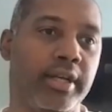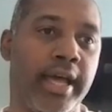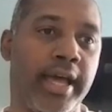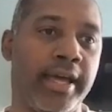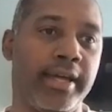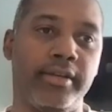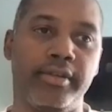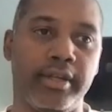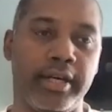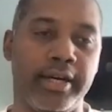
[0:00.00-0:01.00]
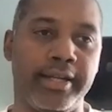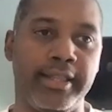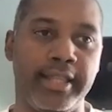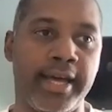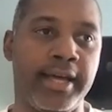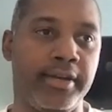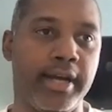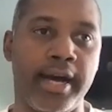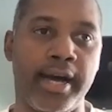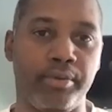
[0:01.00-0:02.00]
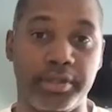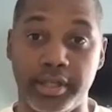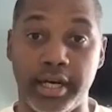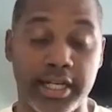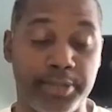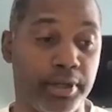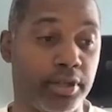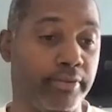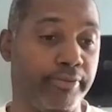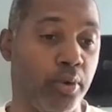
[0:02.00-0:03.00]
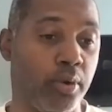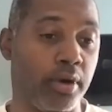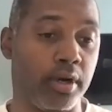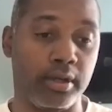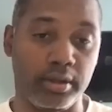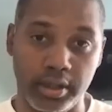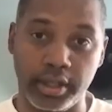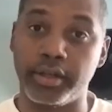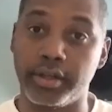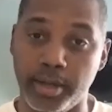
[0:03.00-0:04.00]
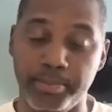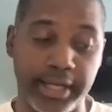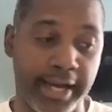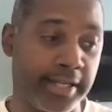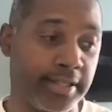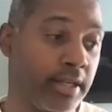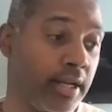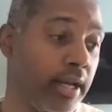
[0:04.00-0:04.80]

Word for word: And uh, then I was in the hospital for another couple days.